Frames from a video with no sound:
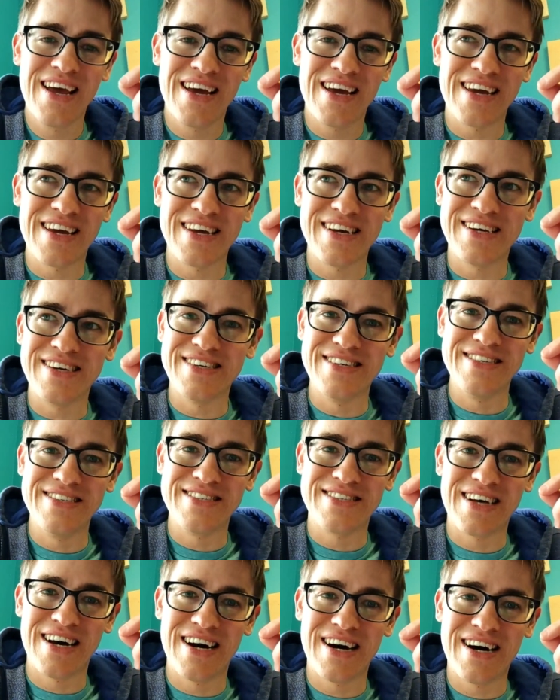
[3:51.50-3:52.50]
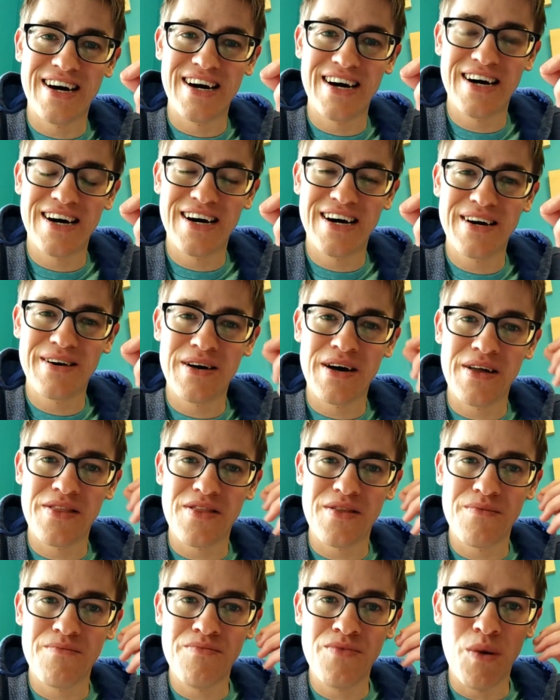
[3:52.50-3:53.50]
is the
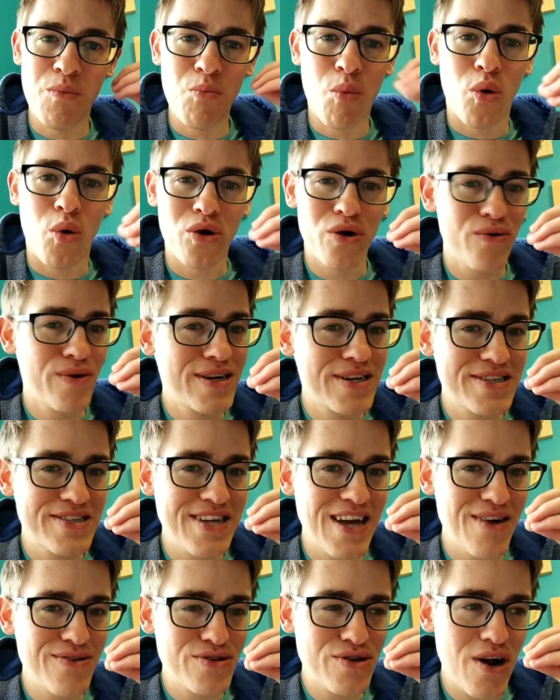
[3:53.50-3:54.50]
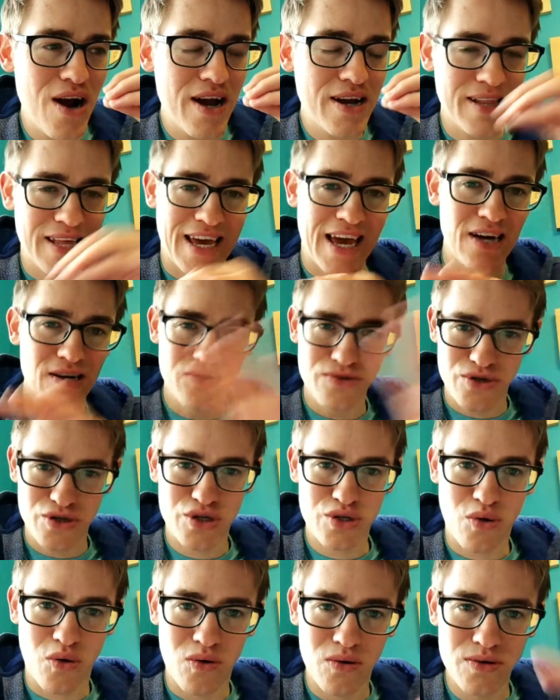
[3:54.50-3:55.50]
Morrowind soundtrack, like Elder
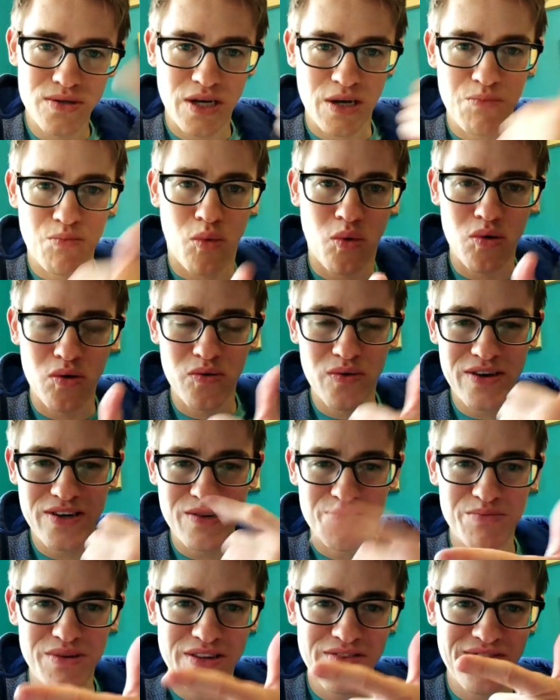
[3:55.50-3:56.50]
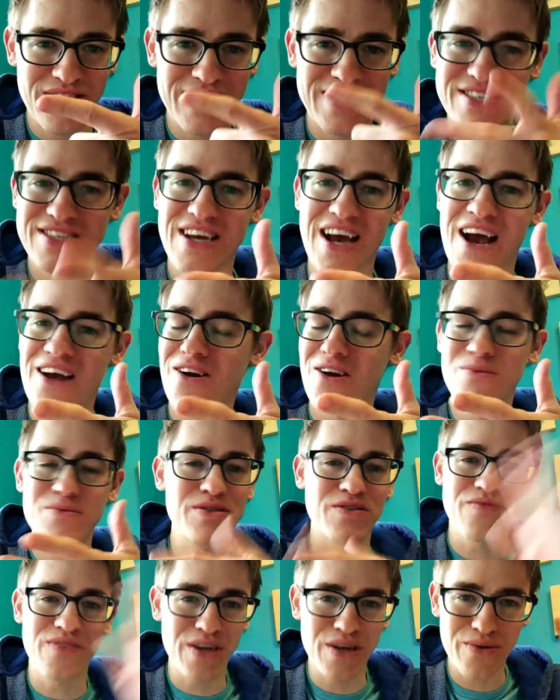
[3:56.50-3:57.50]
Scrolls, like Morrowind, Oblivion, Skyrim. It's
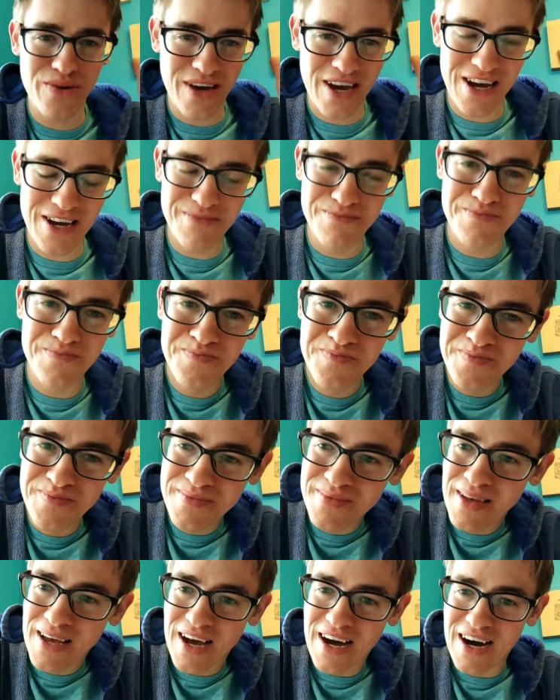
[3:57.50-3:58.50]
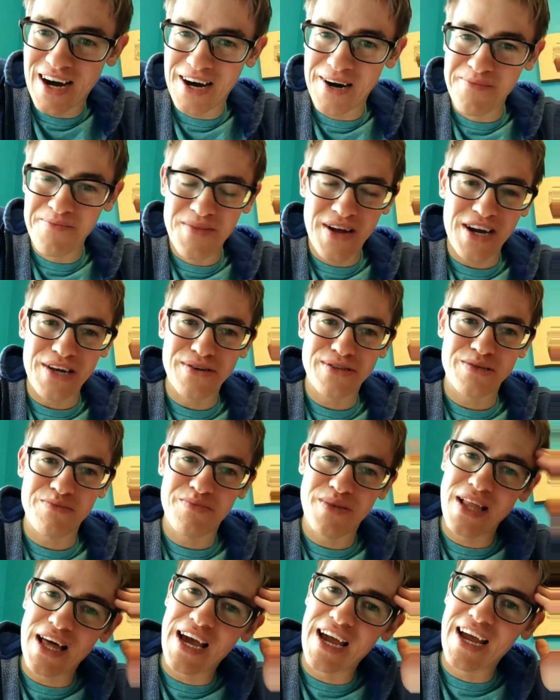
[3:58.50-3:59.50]
a video game that I used to
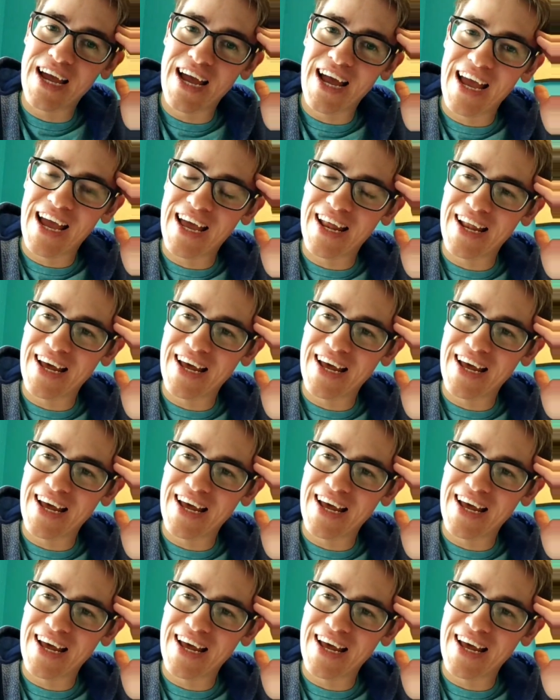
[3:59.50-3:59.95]
play, and the